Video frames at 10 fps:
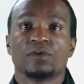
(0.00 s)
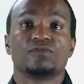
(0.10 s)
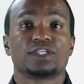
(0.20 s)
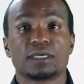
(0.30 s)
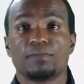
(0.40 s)

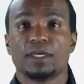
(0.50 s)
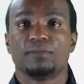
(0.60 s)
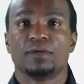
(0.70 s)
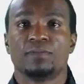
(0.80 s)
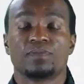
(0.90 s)
For some
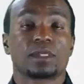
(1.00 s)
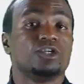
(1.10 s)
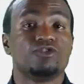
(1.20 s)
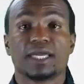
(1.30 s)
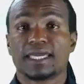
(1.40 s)
people,
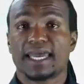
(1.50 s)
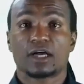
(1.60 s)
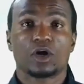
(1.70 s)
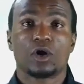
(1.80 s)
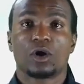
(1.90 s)
drinking
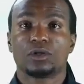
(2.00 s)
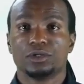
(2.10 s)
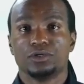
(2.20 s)
alcohol or